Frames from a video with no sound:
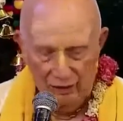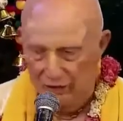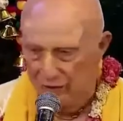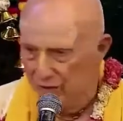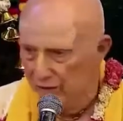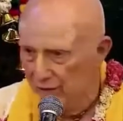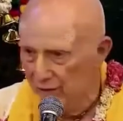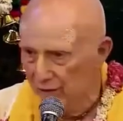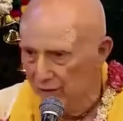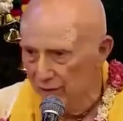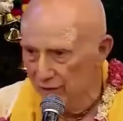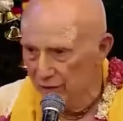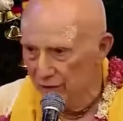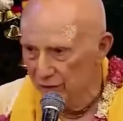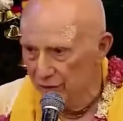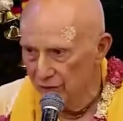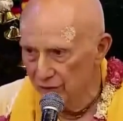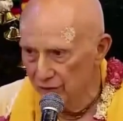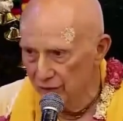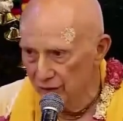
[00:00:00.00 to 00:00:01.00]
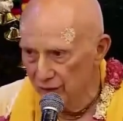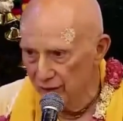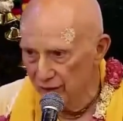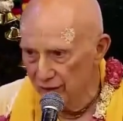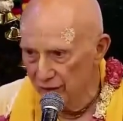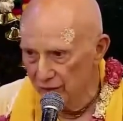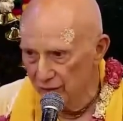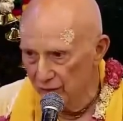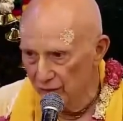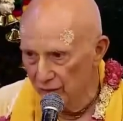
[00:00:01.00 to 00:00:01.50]
So you see there's two
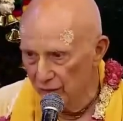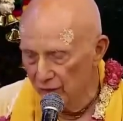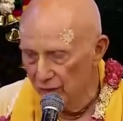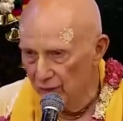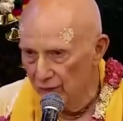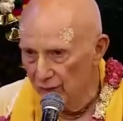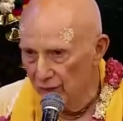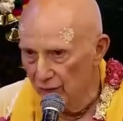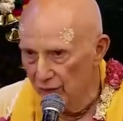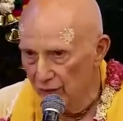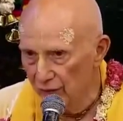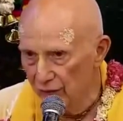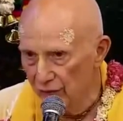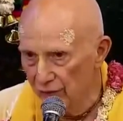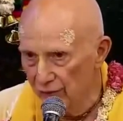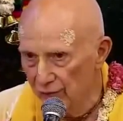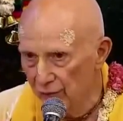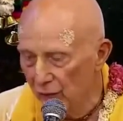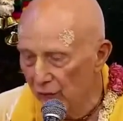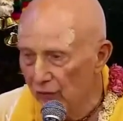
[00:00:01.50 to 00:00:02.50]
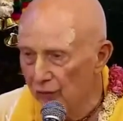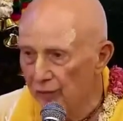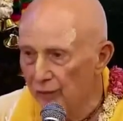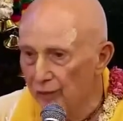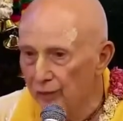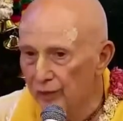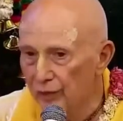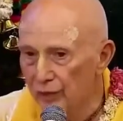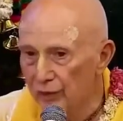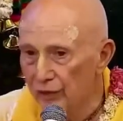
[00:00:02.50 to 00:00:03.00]
kinds. One who approaches, both
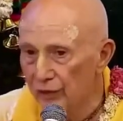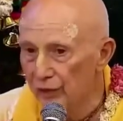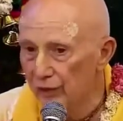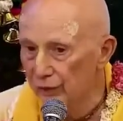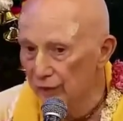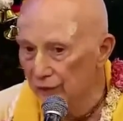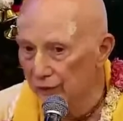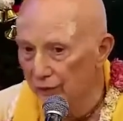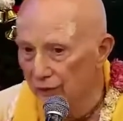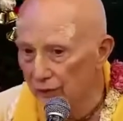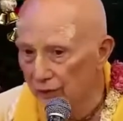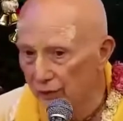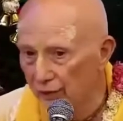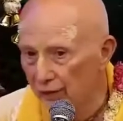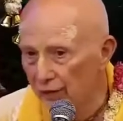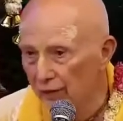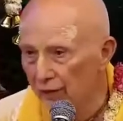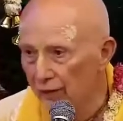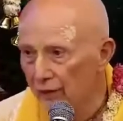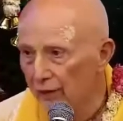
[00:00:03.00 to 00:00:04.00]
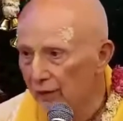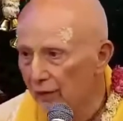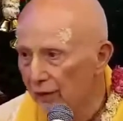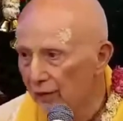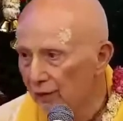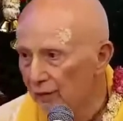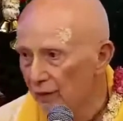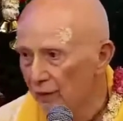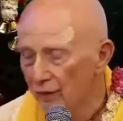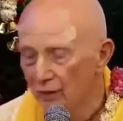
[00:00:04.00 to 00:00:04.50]
approaching the Lord,
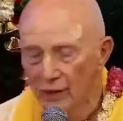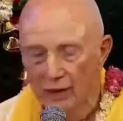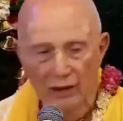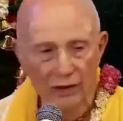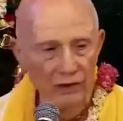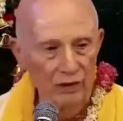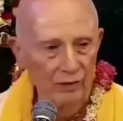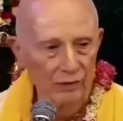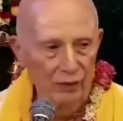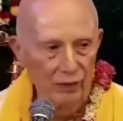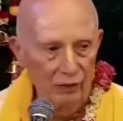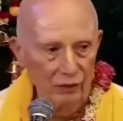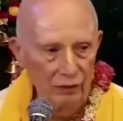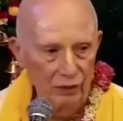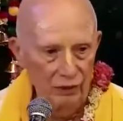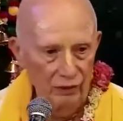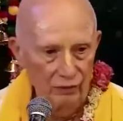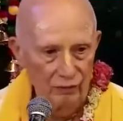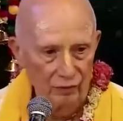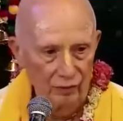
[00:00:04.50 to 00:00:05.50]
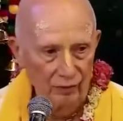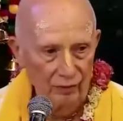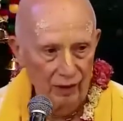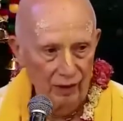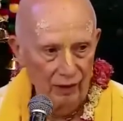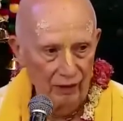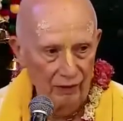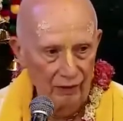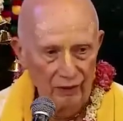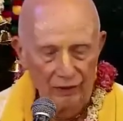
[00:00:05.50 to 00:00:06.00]
but one is approaching for
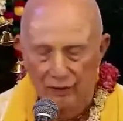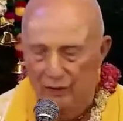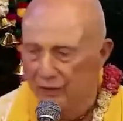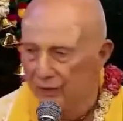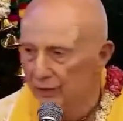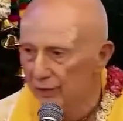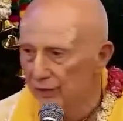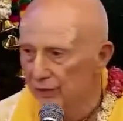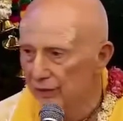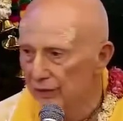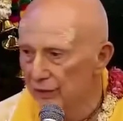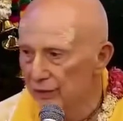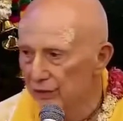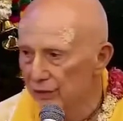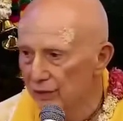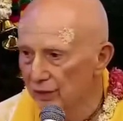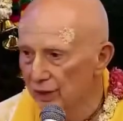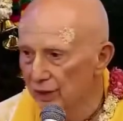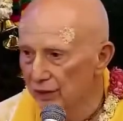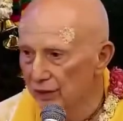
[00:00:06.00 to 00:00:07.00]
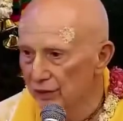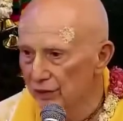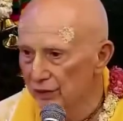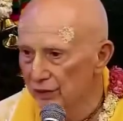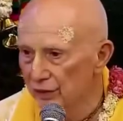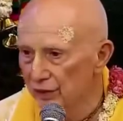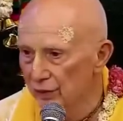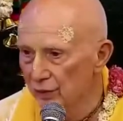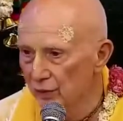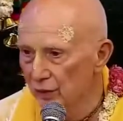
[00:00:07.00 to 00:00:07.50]
better material
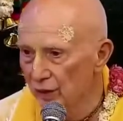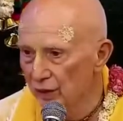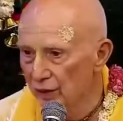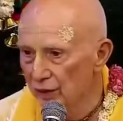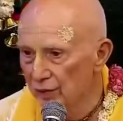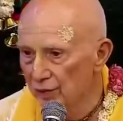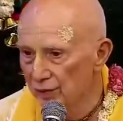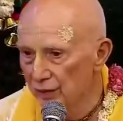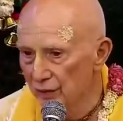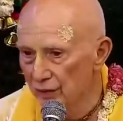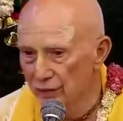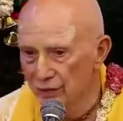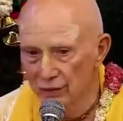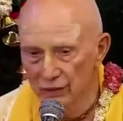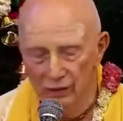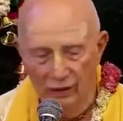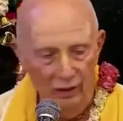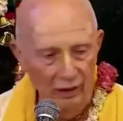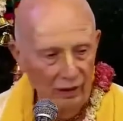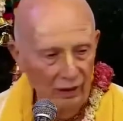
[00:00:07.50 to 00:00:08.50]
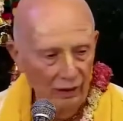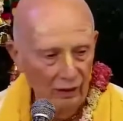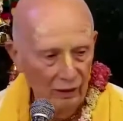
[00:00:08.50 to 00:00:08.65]
situations, and one is approaching